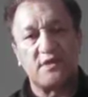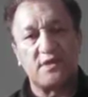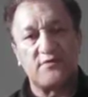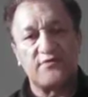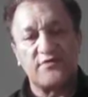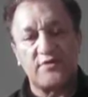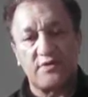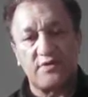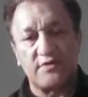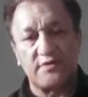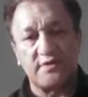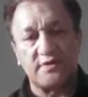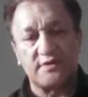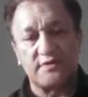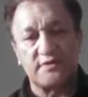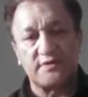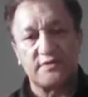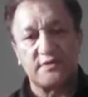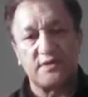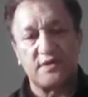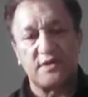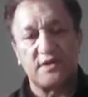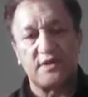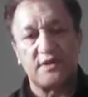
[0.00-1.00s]
Foreign
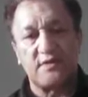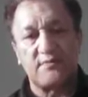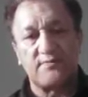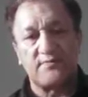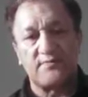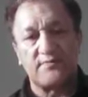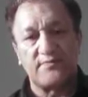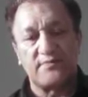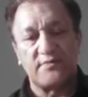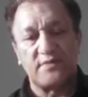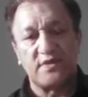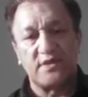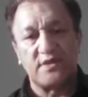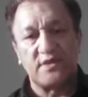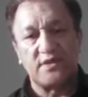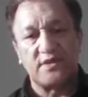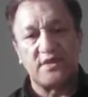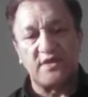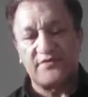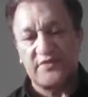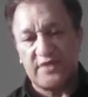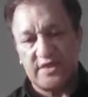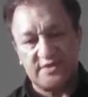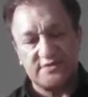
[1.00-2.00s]

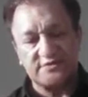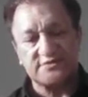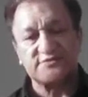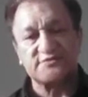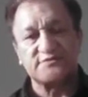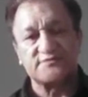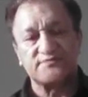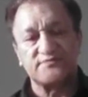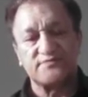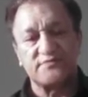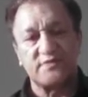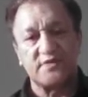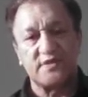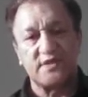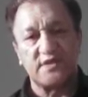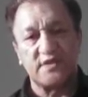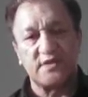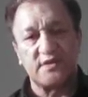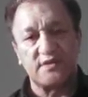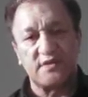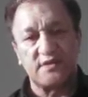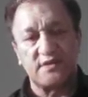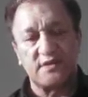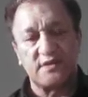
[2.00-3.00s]
Affairs,
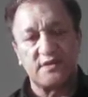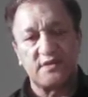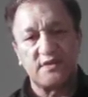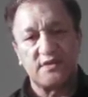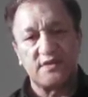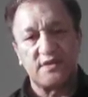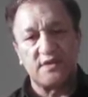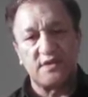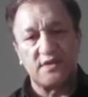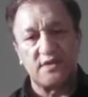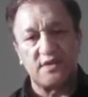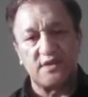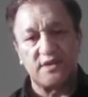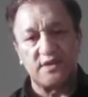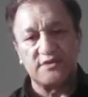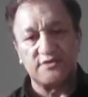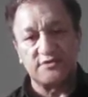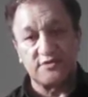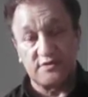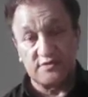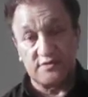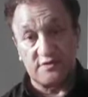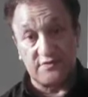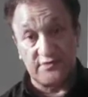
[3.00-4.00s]

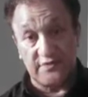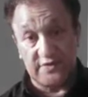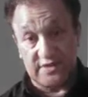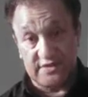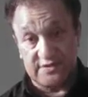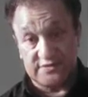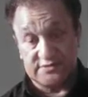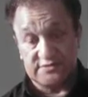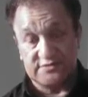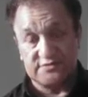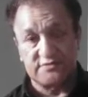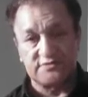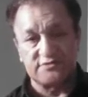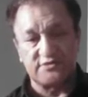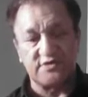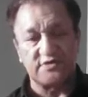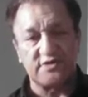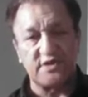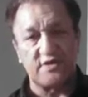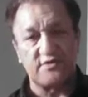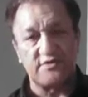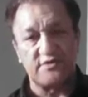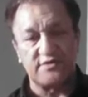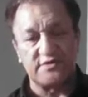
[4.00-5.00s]
Internal Affairs, to
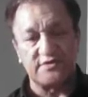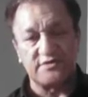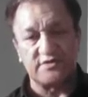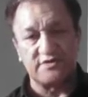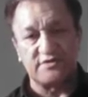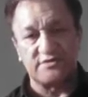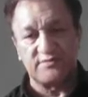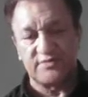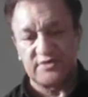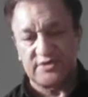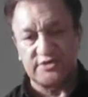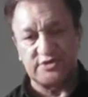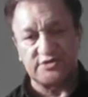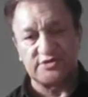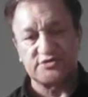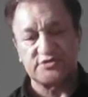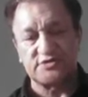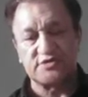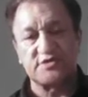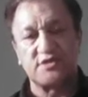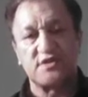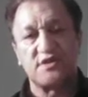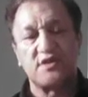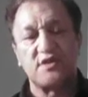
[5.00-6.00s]
go into the British
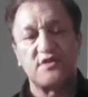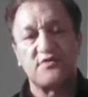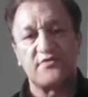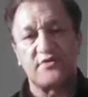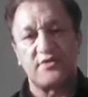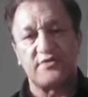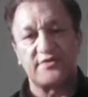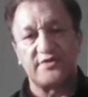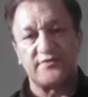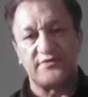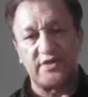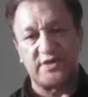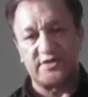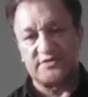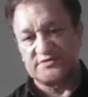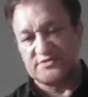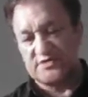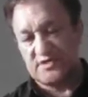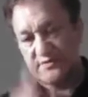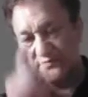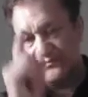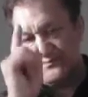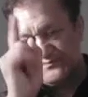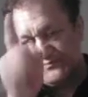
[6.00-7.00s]
Foreign Affairs.
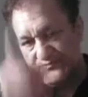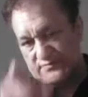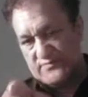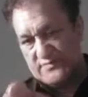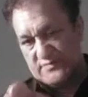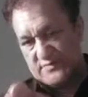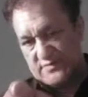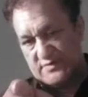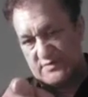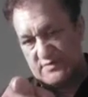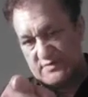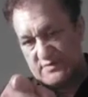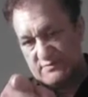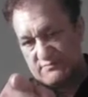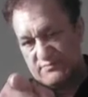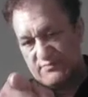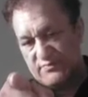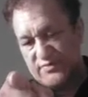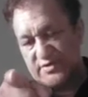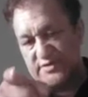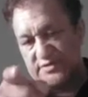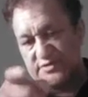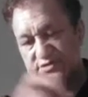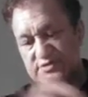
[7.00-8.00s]
So the
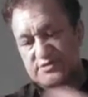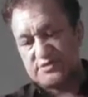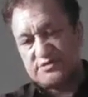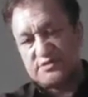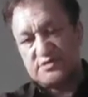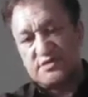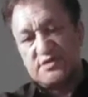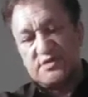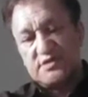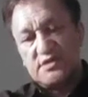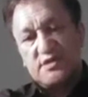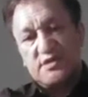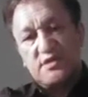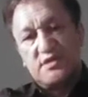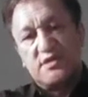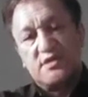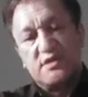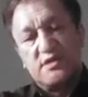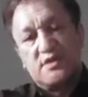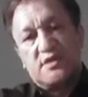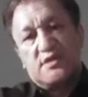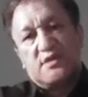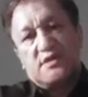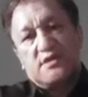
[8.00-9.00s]
British
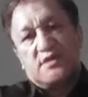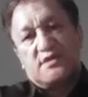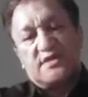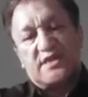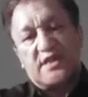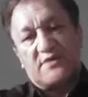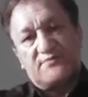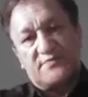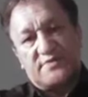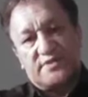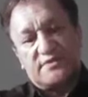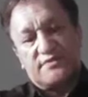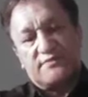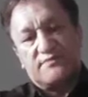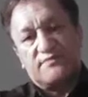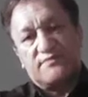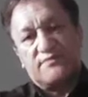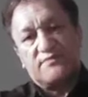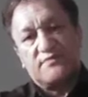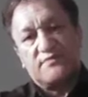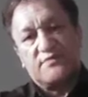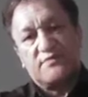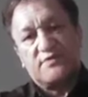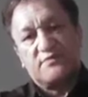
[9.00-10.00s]
government,
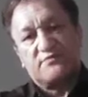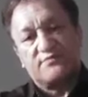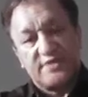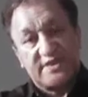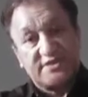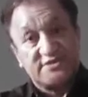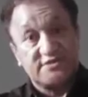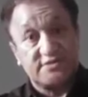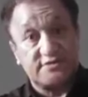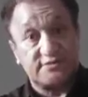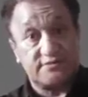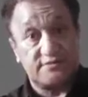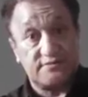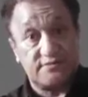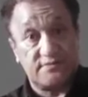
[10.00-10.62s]
Brexit,